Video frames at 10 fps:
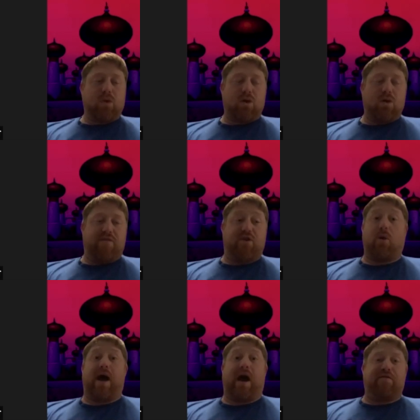if you
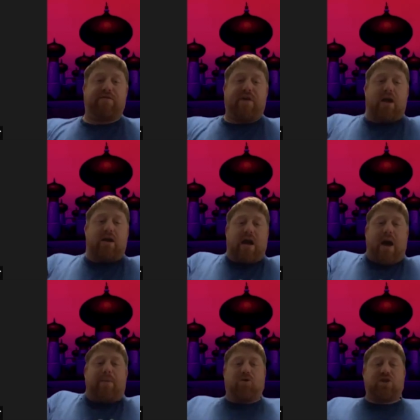don't have that
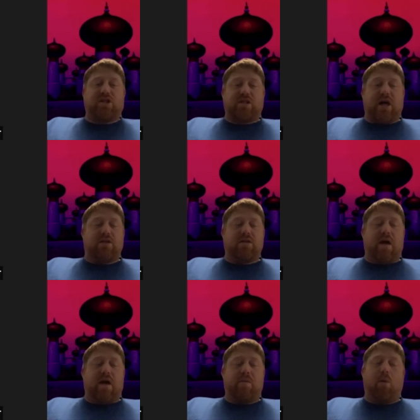accommodating resistance
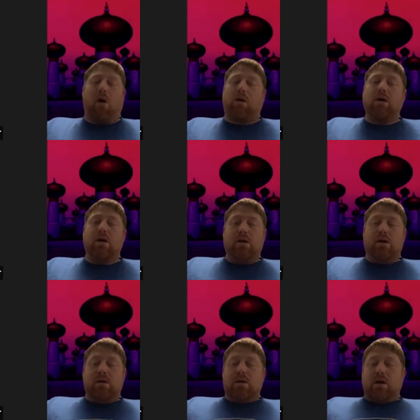on the bar.
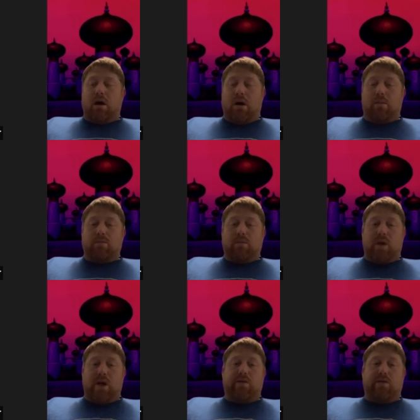
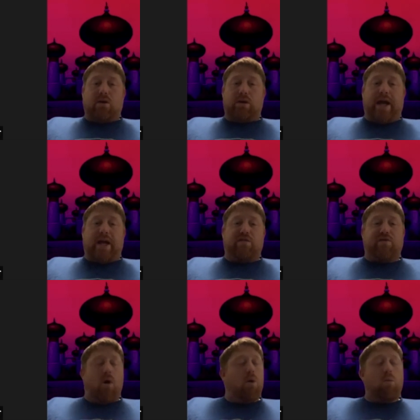In the land of
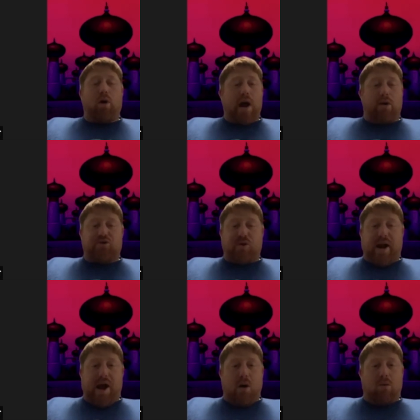home workouts right
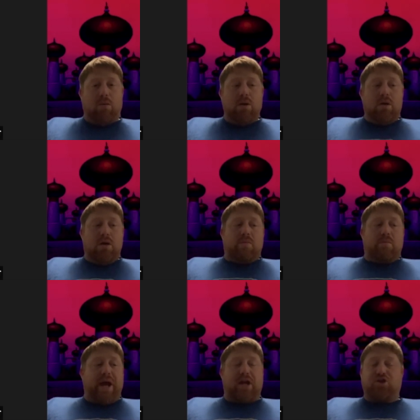now,
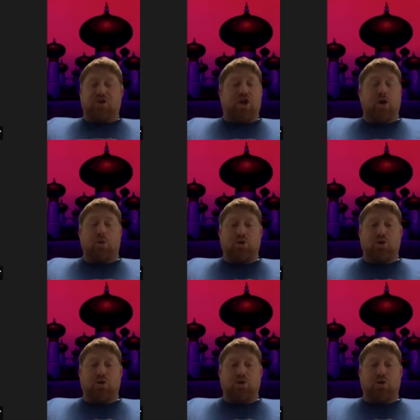bands are huge